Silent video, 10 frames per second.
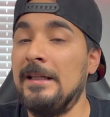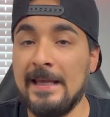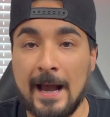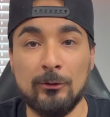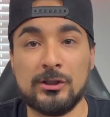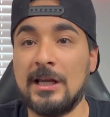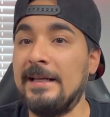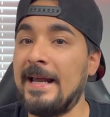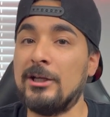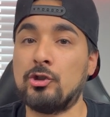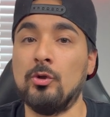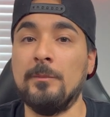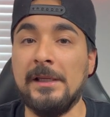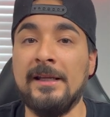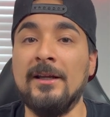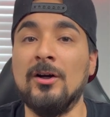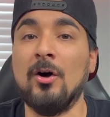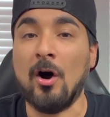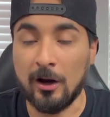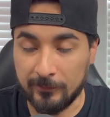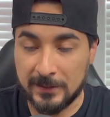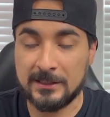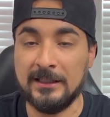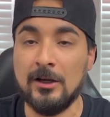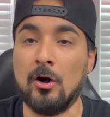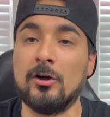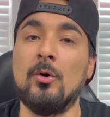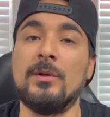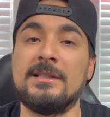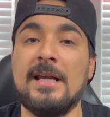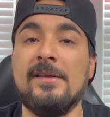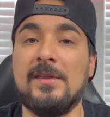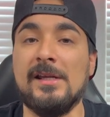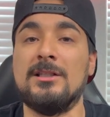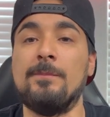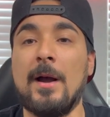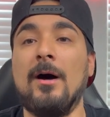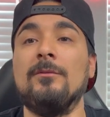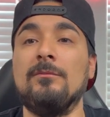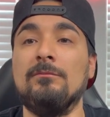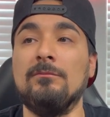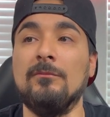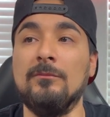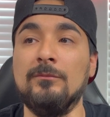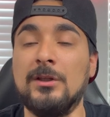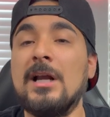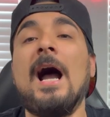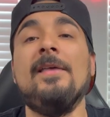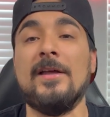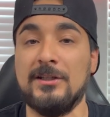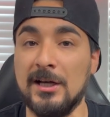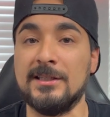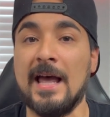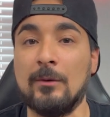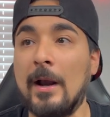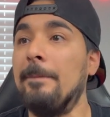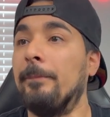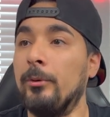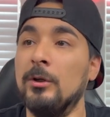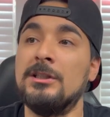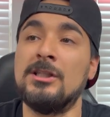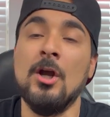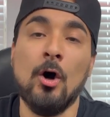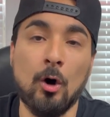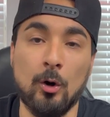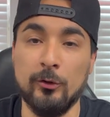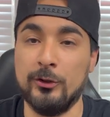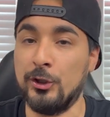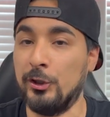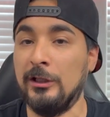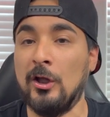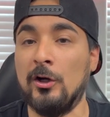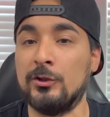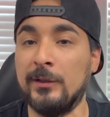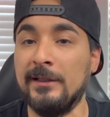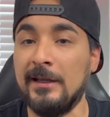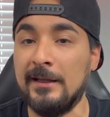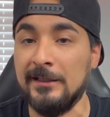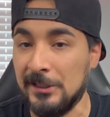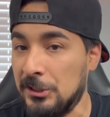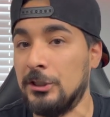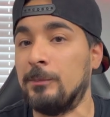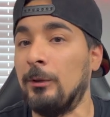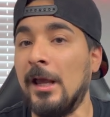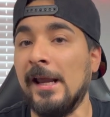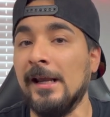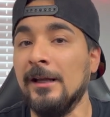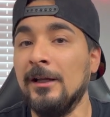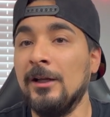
the outside national media obviously are going to say things about the guy that does that, right? Puts all the dirty laundry in display.